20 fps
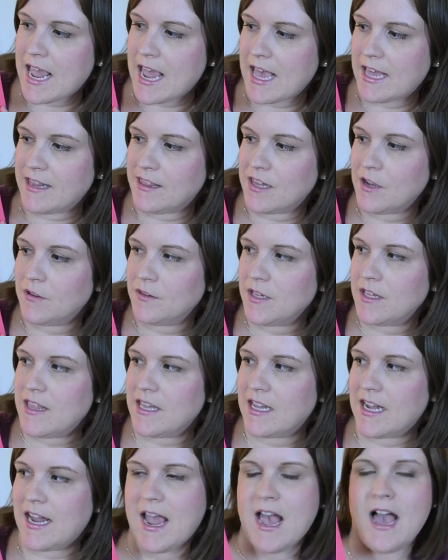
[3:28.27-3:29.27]
and the only
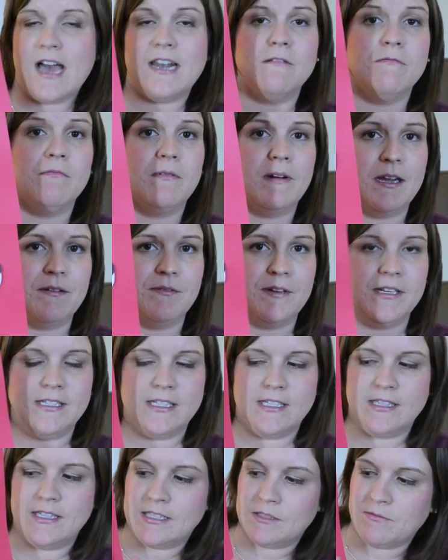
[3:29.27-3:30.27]
thing I added when I
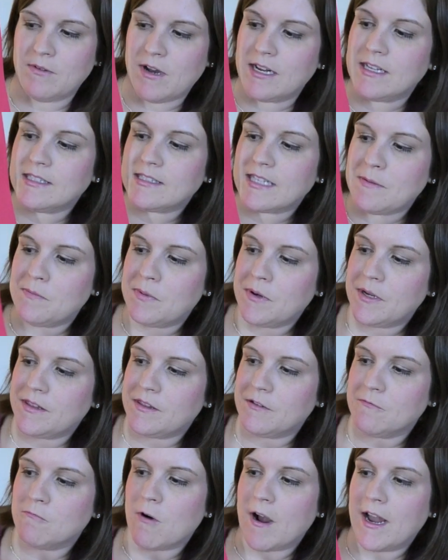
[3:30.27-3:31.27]
redid this one is I
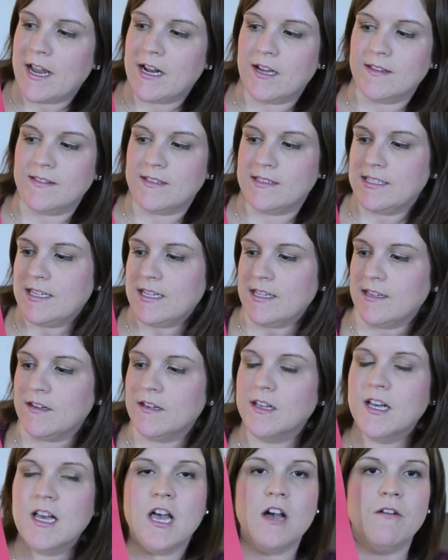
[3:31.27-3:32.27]
put the white on the
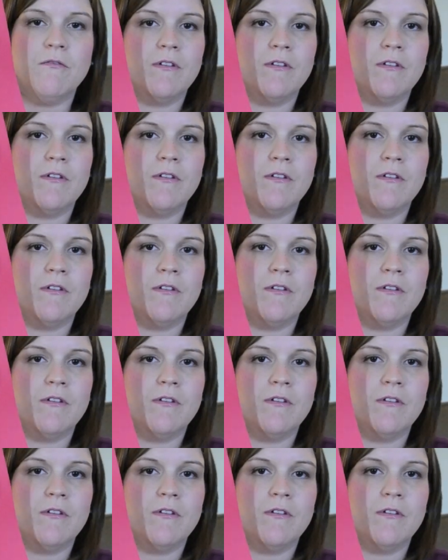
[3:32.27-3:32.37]
tail.